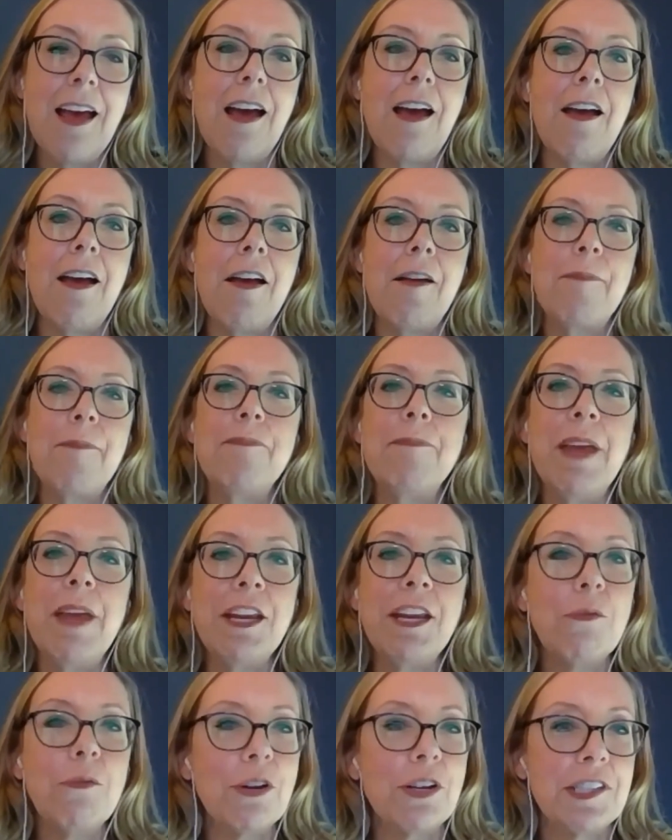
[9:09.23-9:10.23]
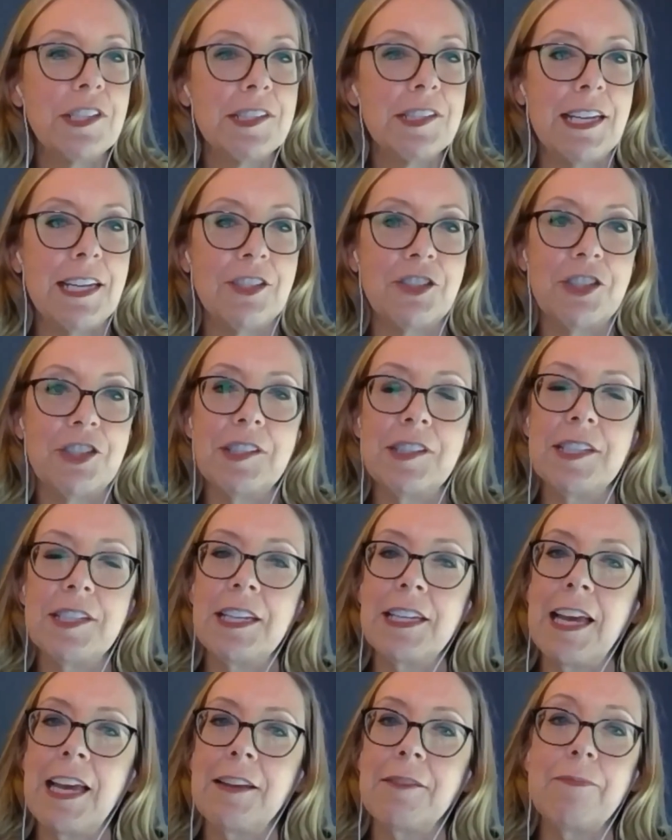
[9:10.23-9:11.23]
Many organizations, and
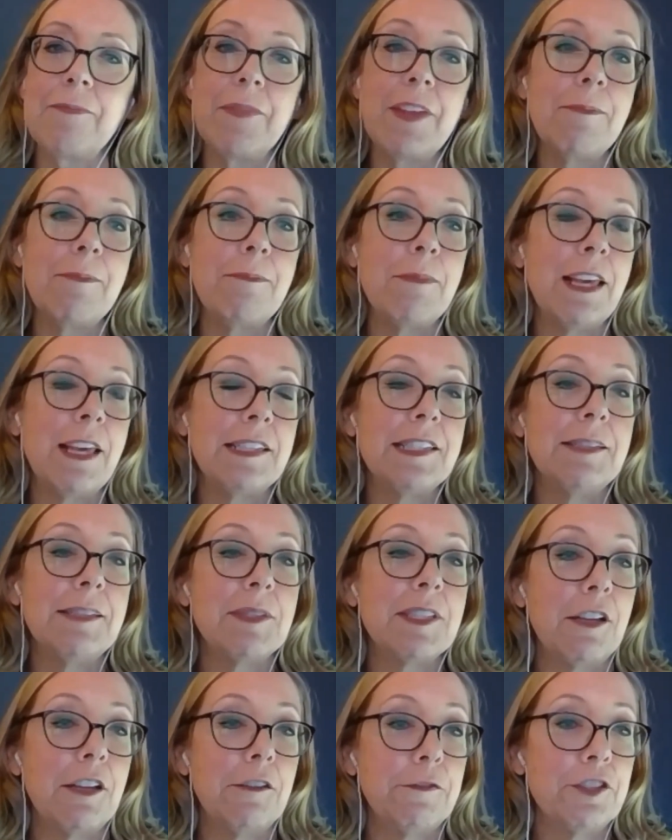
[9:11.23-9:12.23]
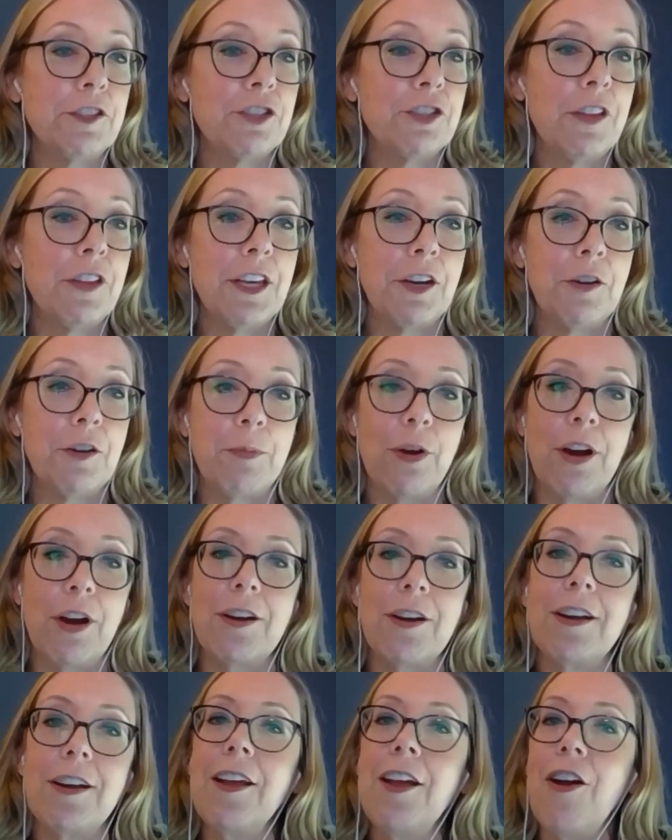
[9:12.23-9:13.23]
again, it may seem selfish on their
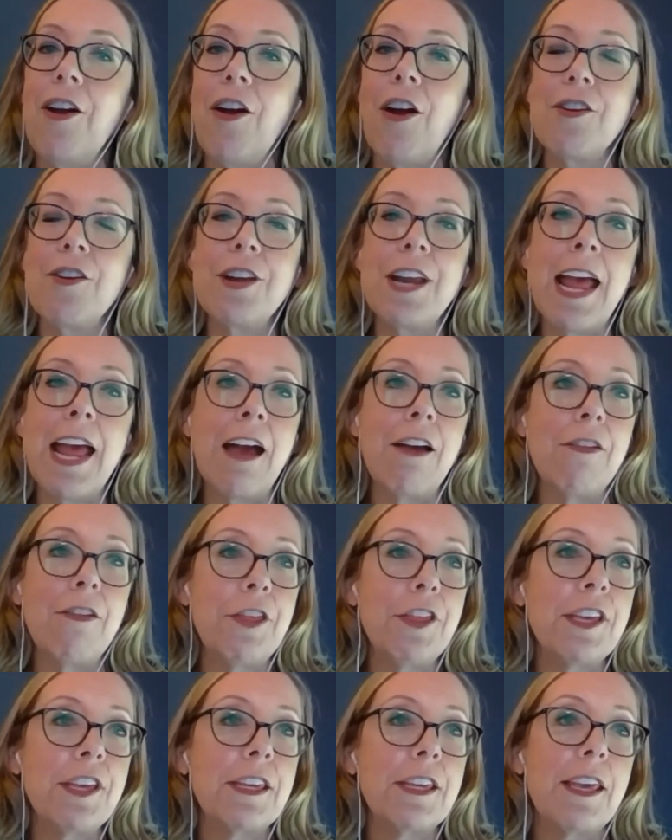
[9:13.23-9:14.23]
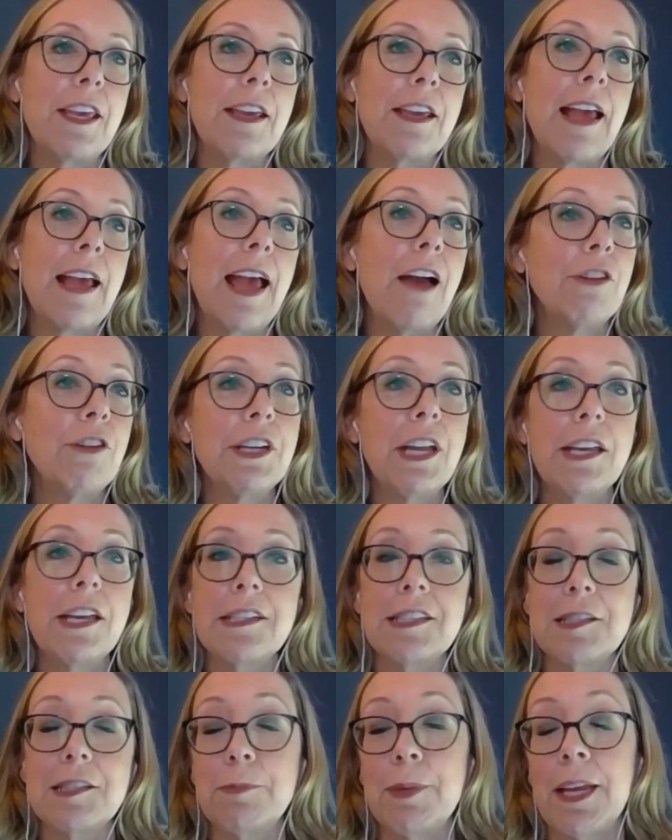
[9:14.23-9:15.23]
part, are now thinking, how can I
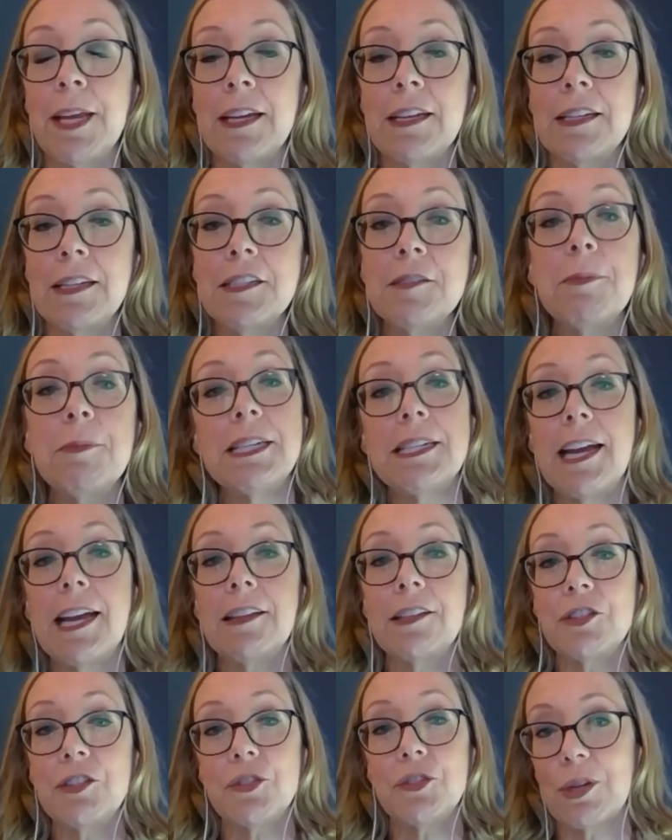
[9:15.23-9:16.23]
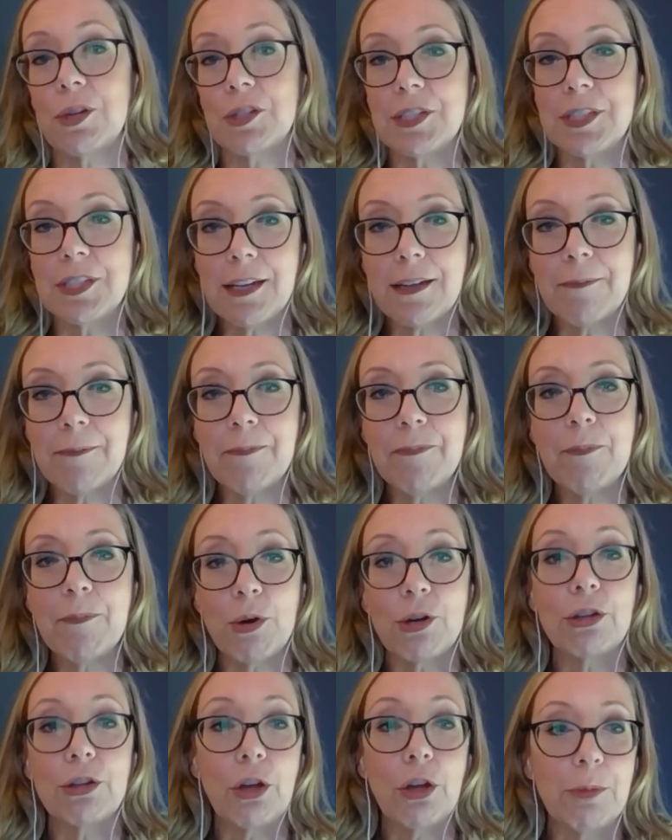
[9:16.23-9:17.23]
expand my talent sourcing
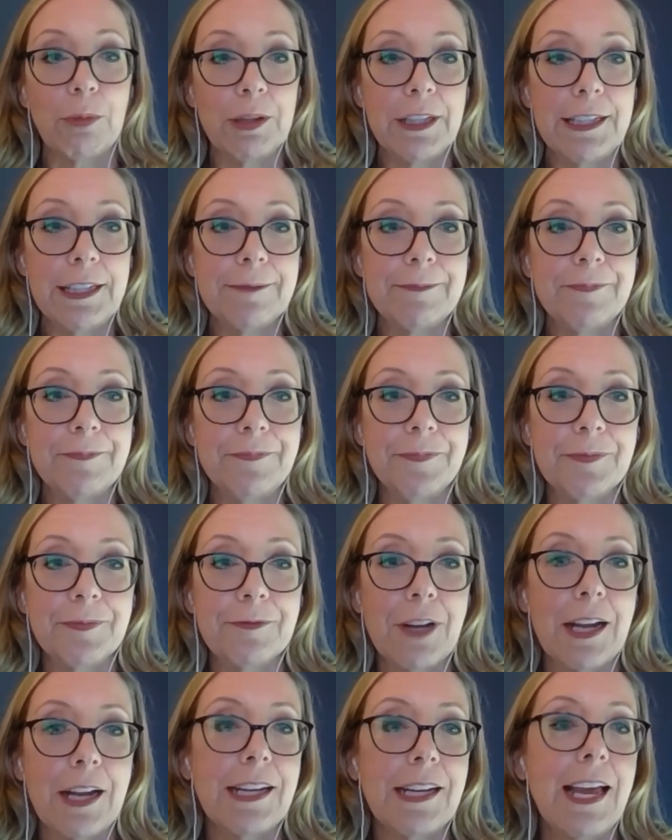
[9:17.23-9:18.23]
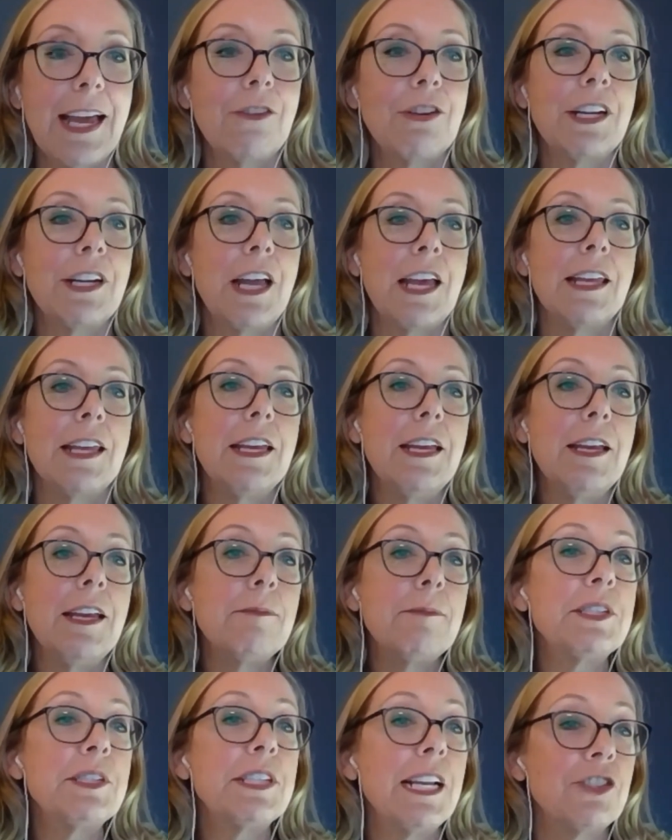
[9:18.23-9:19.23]
more globally, right? How can I
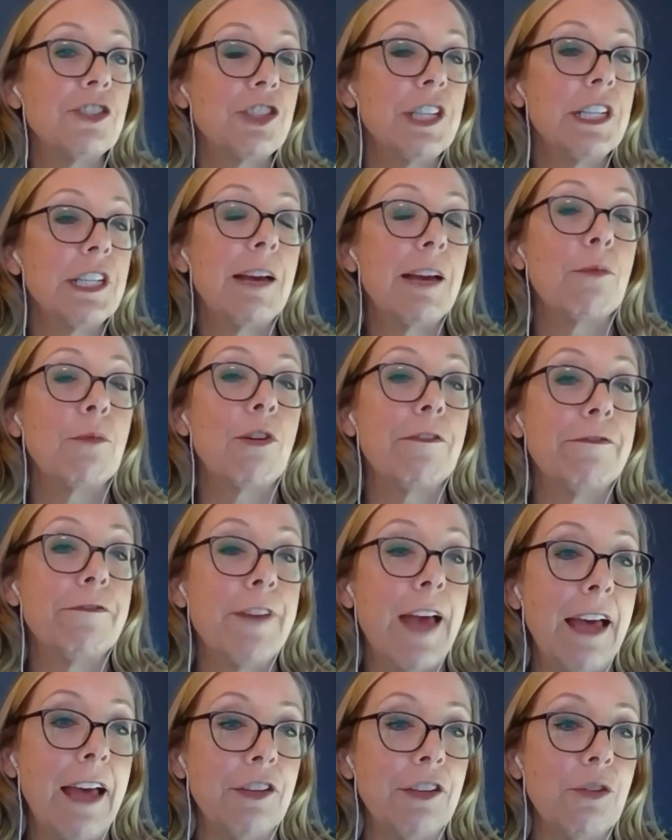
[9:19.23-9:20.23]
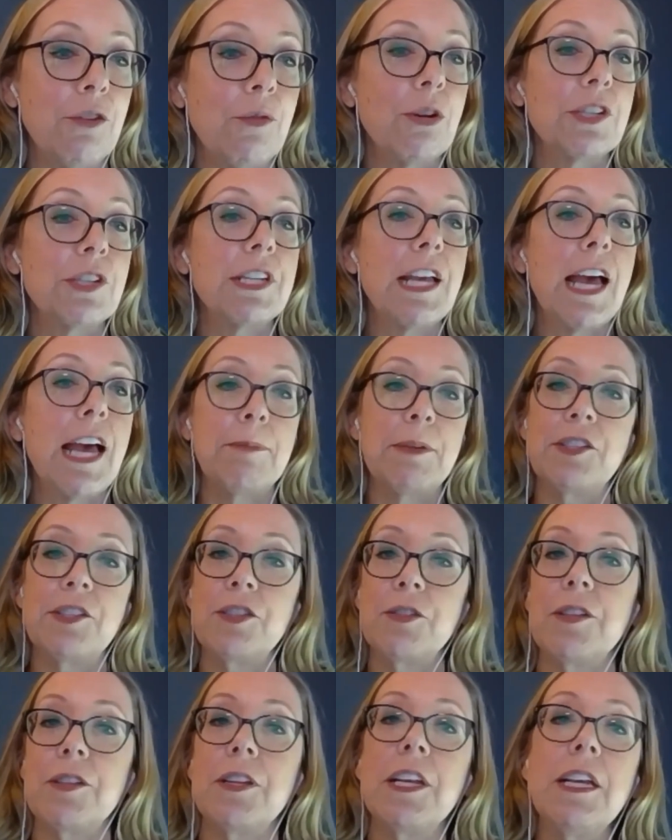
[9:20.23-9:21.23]
potentially get more value or tap
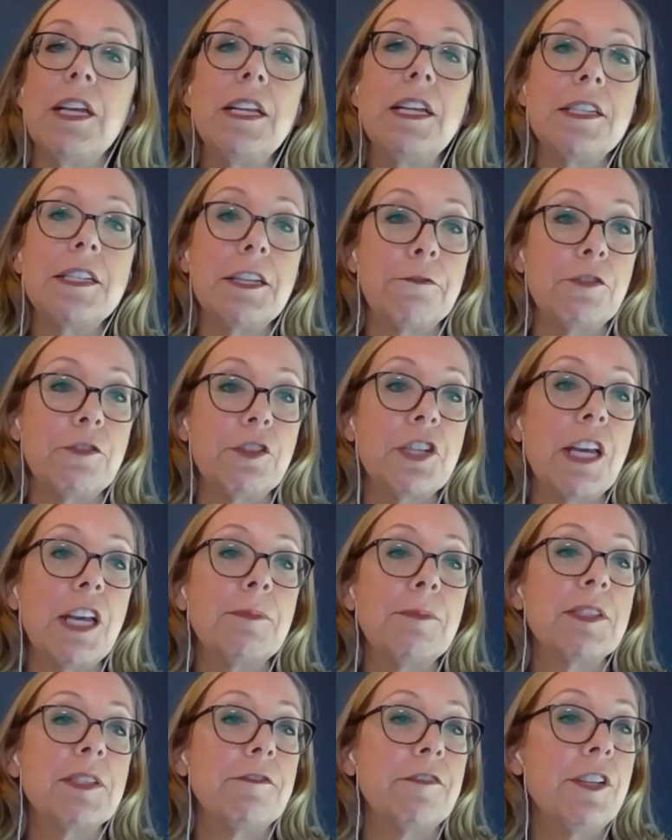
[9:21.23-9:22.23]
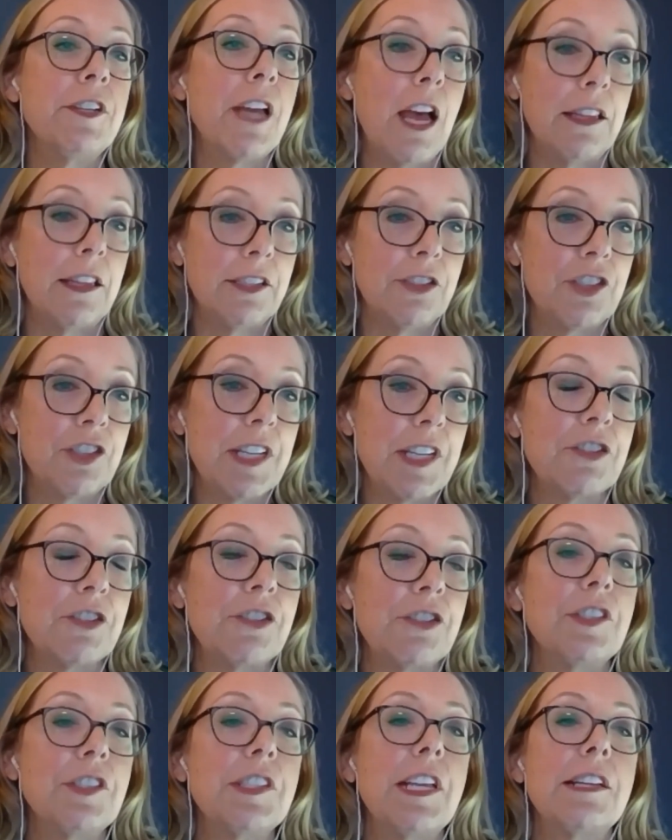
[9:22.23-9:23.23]
into different types of knowledge
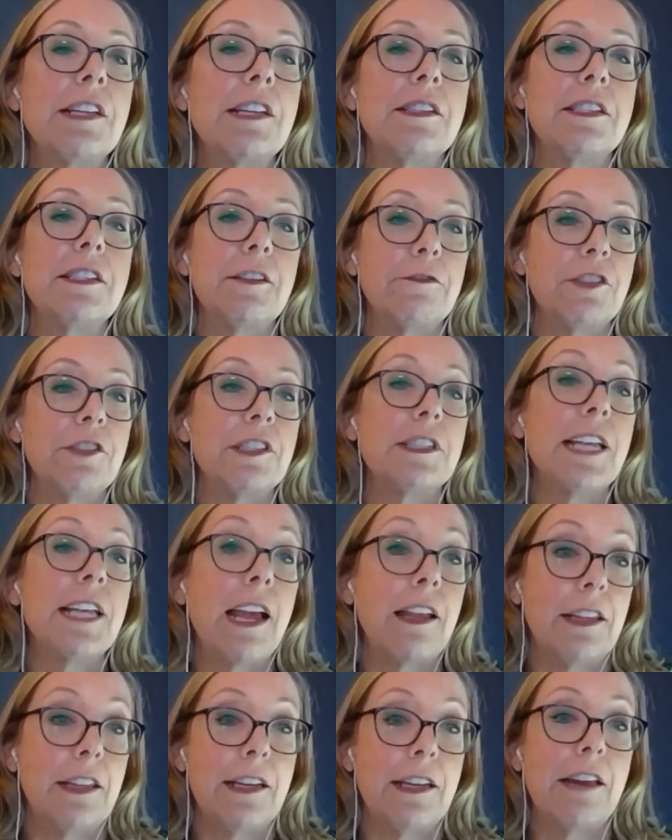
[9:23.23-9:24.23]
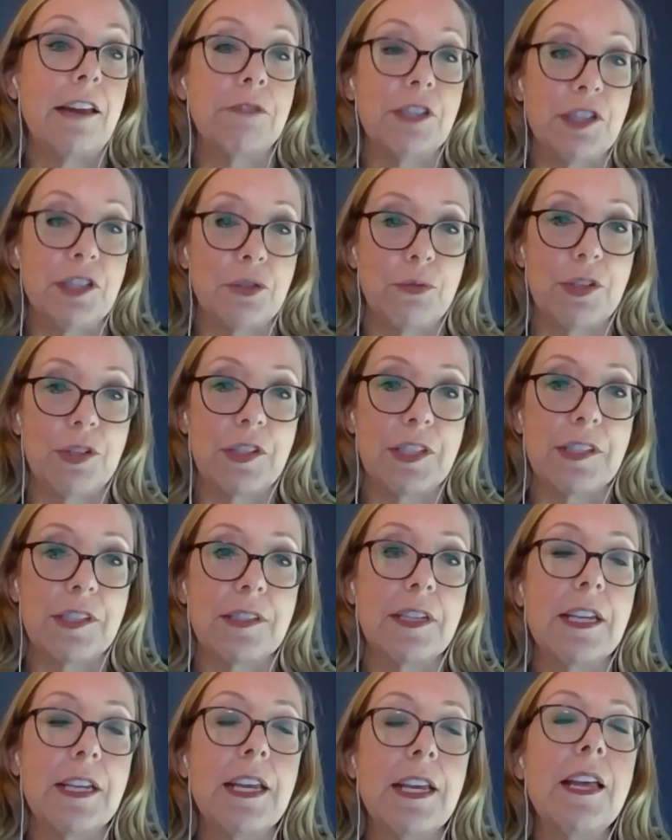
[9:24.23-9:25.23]
centers and different talent and
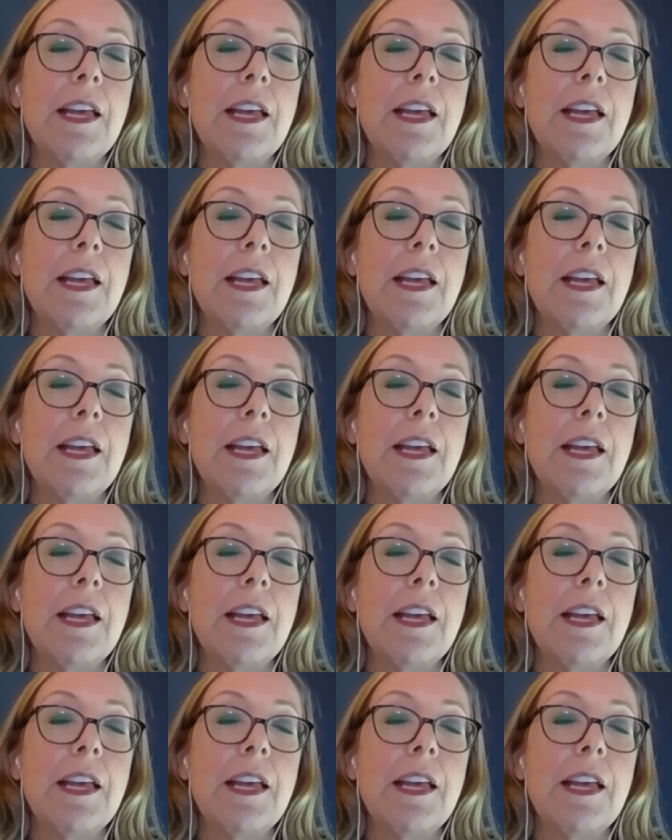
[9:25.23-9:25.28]
resources?